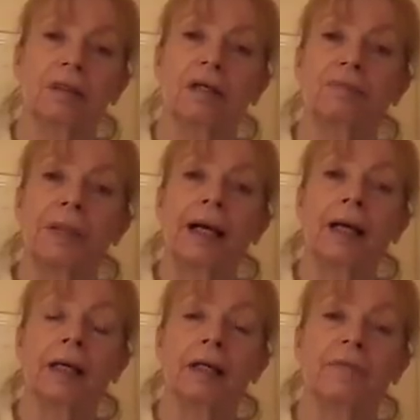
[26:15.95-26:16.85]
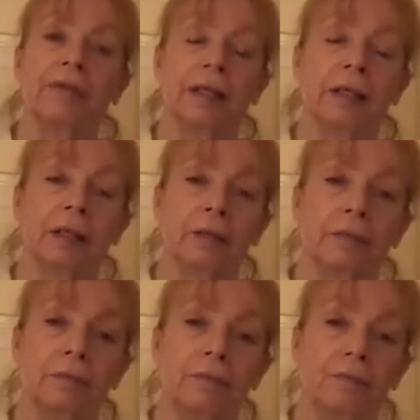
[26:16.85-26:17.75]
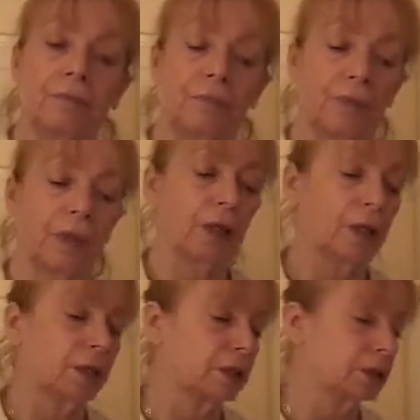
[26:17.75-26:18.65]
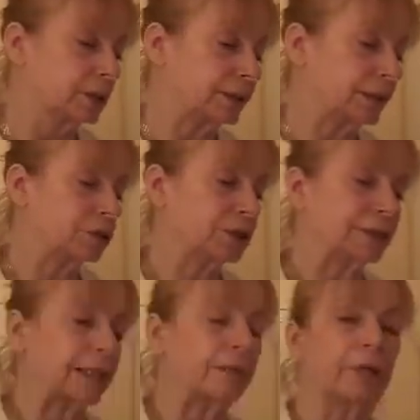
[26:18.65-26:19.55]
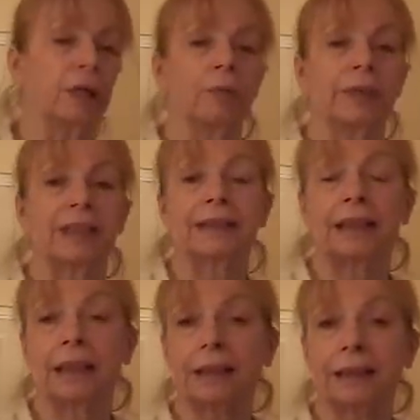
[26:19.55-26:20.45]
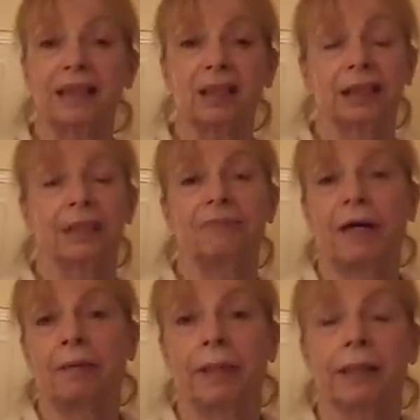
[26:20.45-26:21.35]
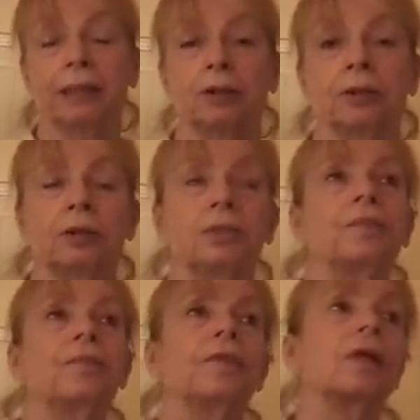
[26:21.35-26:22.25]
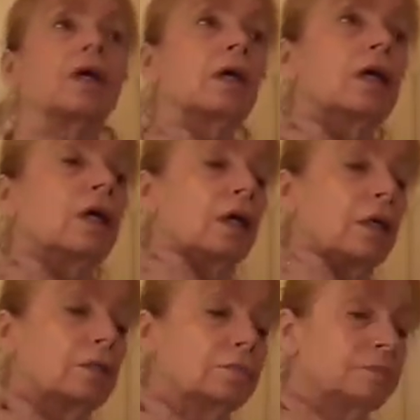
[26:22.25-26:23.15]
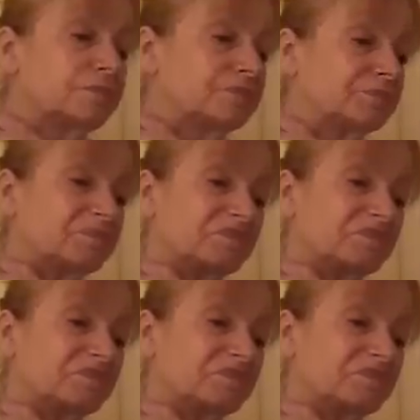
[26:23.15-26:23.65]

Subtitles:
of behaving. So just carry on with your silliness. It doesn't affect me at all. I